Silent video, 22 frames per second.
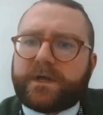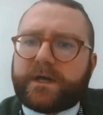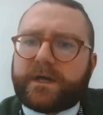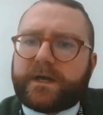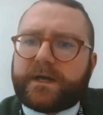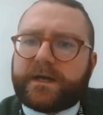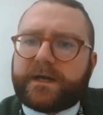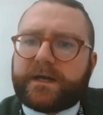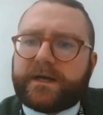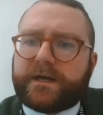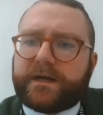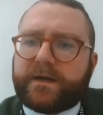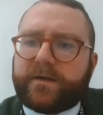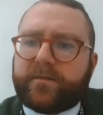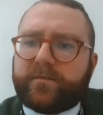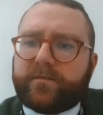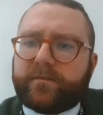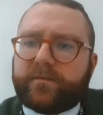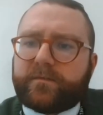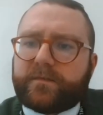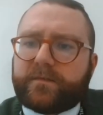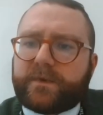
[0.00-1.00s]

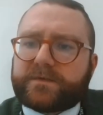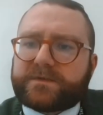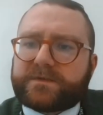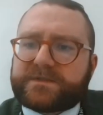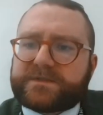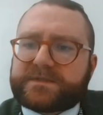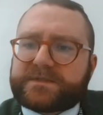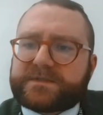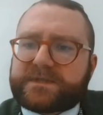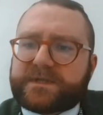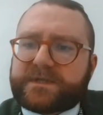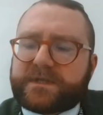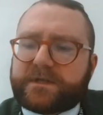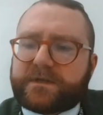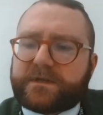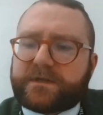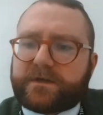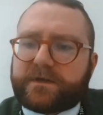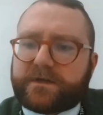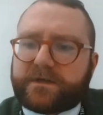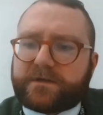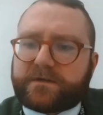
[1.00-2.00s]
Just
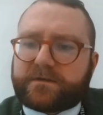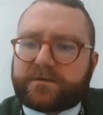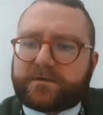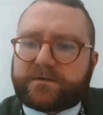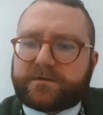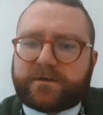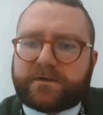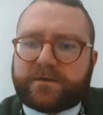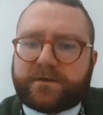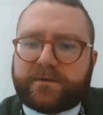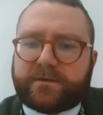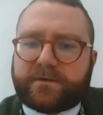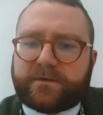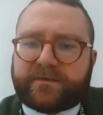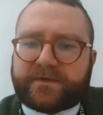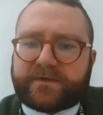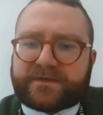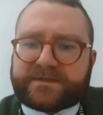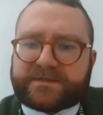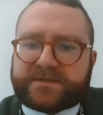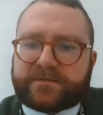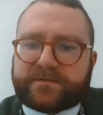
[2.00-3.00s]
looking through, we've
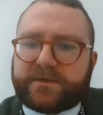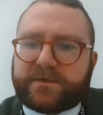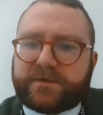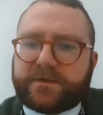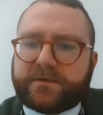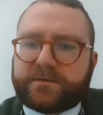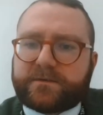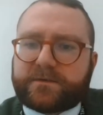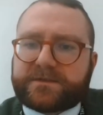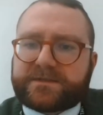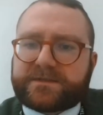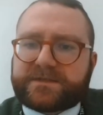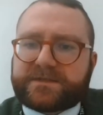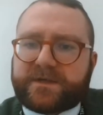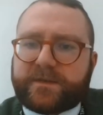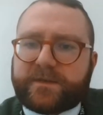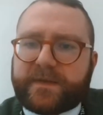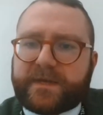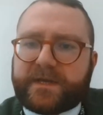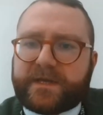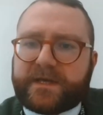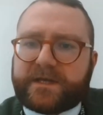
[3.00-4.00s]
got some new ones
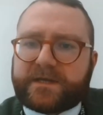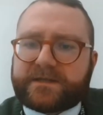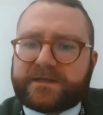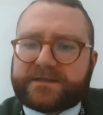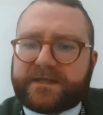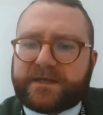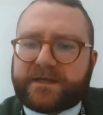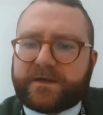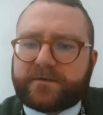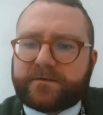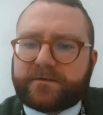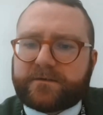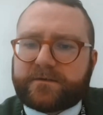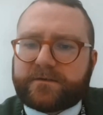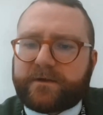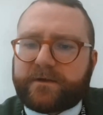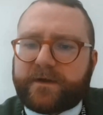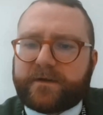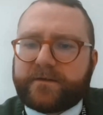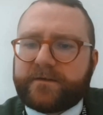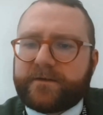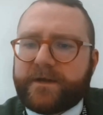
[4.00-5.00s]
coming in. So
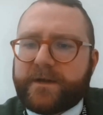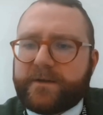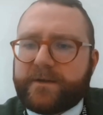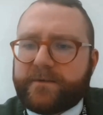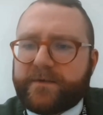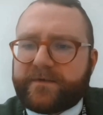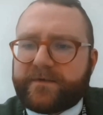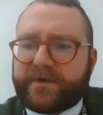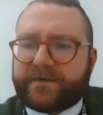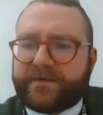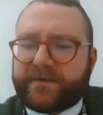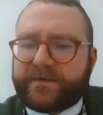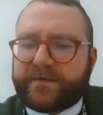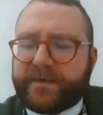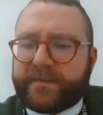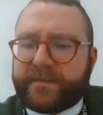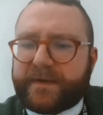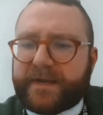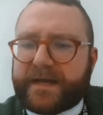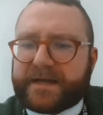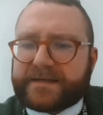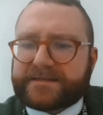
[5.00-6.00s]
we've got a few
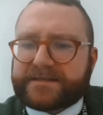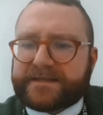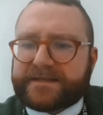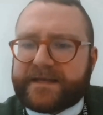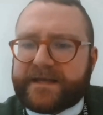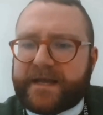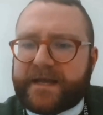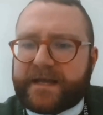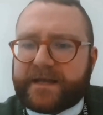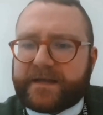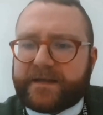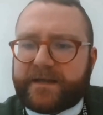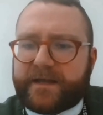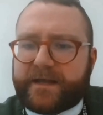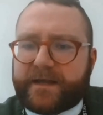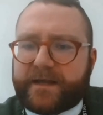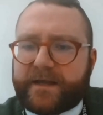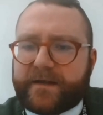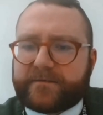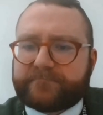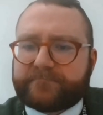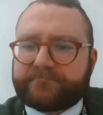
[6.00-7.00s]
people asking,
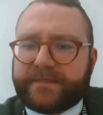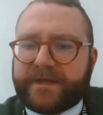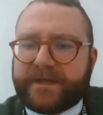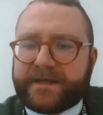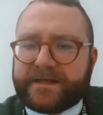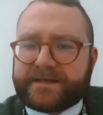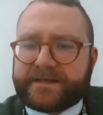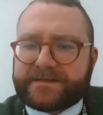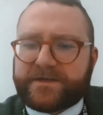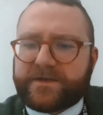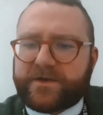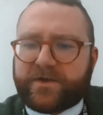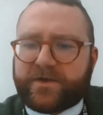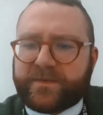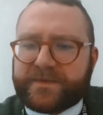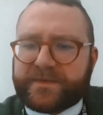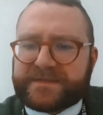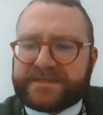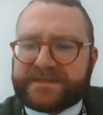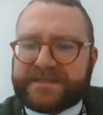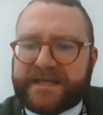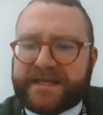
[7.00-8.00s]
It's an
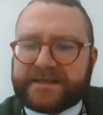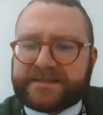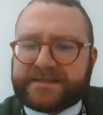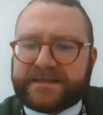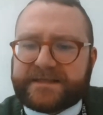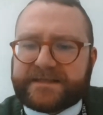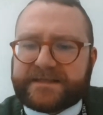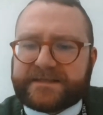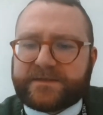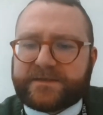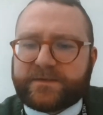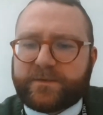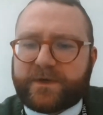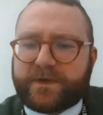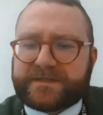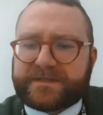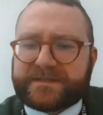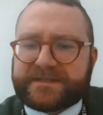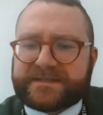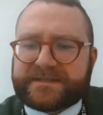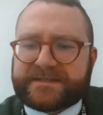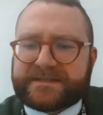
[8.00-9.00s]
anonymous attendee. So
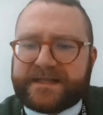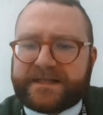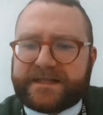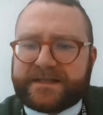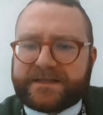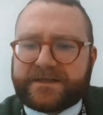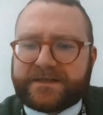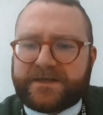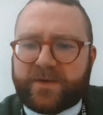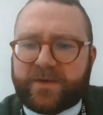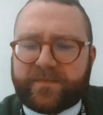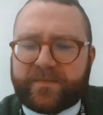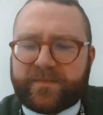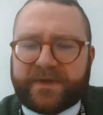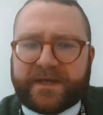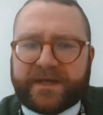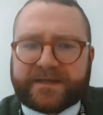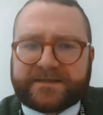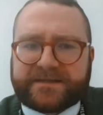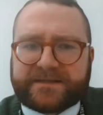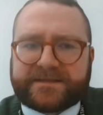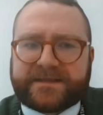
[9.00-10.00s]
what Excel
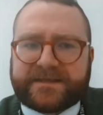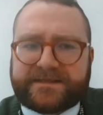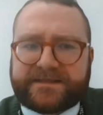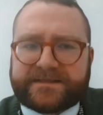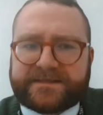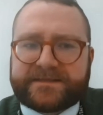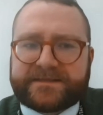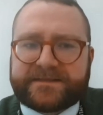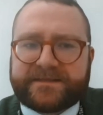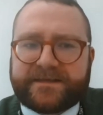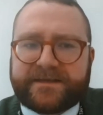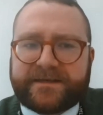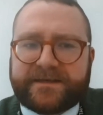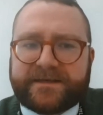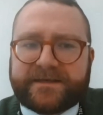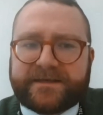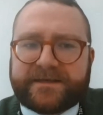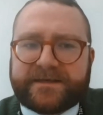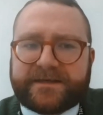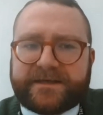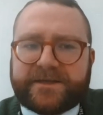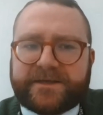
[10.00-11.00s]
copy is this?
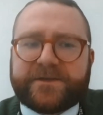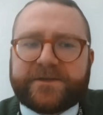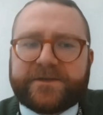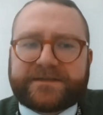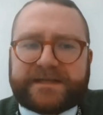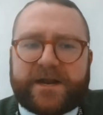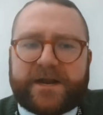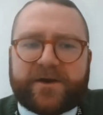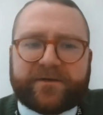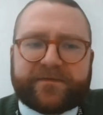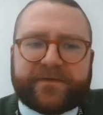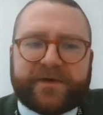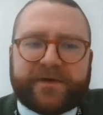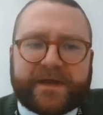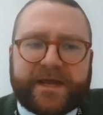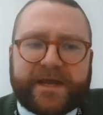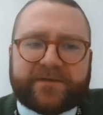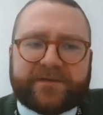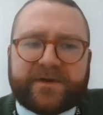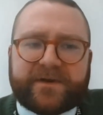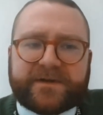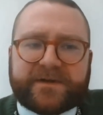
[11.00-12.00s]
Can you just clarify
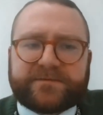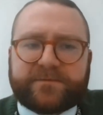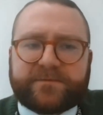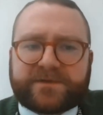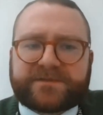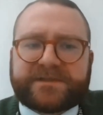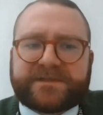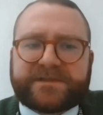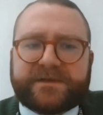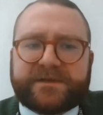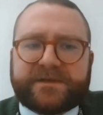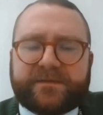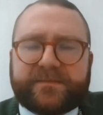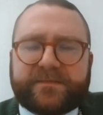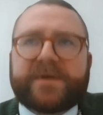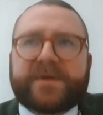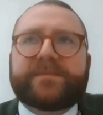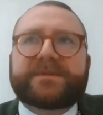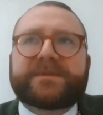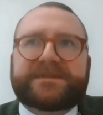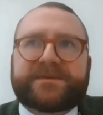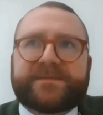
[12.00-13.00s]
again, Rosie? What do
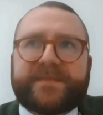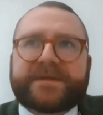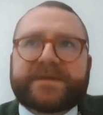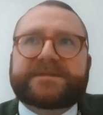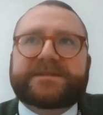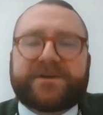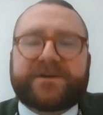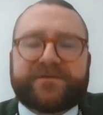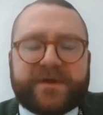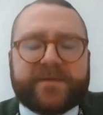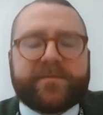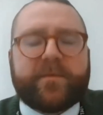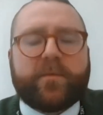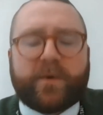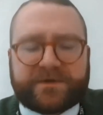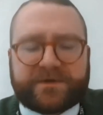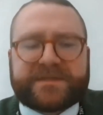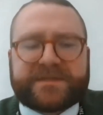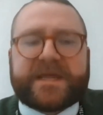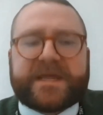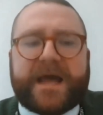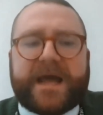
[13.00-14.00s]
people submitting on Reba,
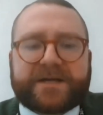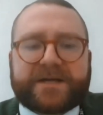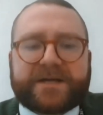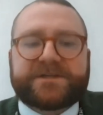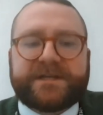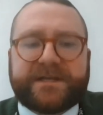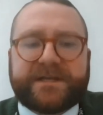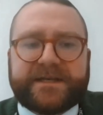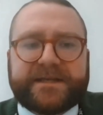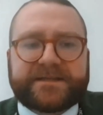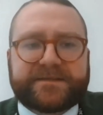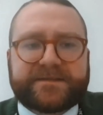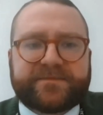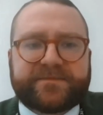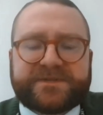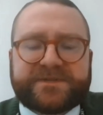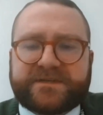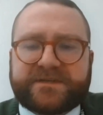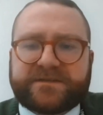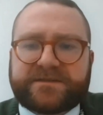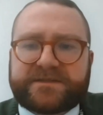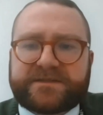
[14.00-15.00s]
what do they actually need to
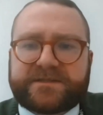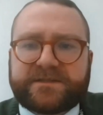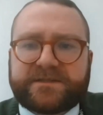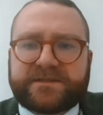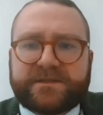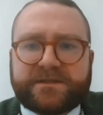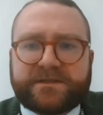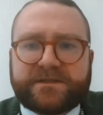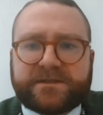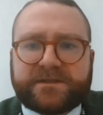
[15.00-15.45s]
produce?